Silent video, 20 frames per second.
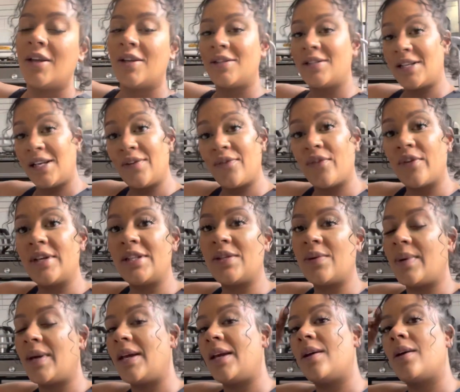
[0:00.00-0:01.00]
delivery
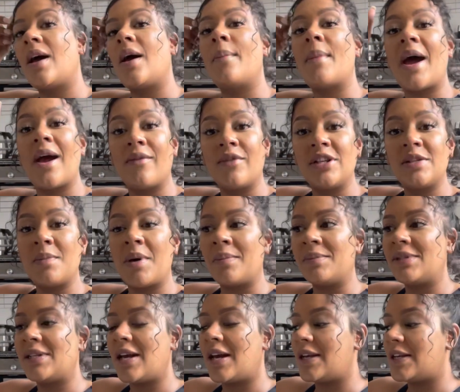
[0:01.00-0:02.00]
suite. Aaron's mum's
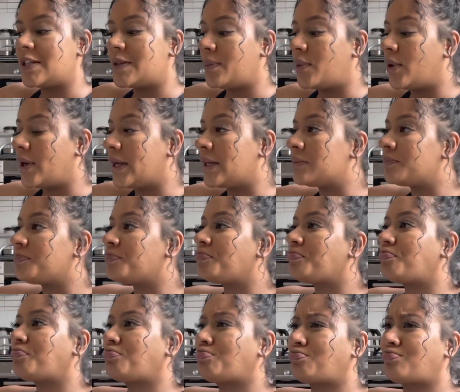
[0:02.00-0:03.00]
there at this point.
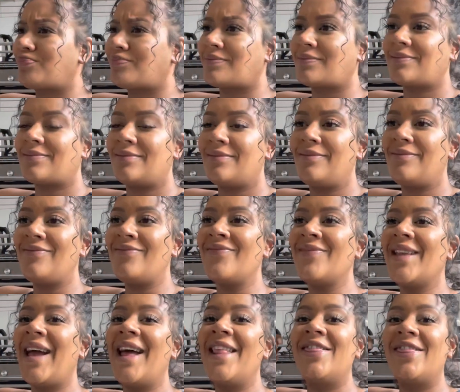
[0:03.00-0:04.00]

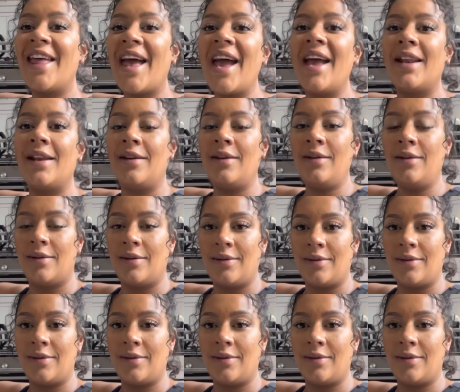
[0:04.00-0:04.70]
And then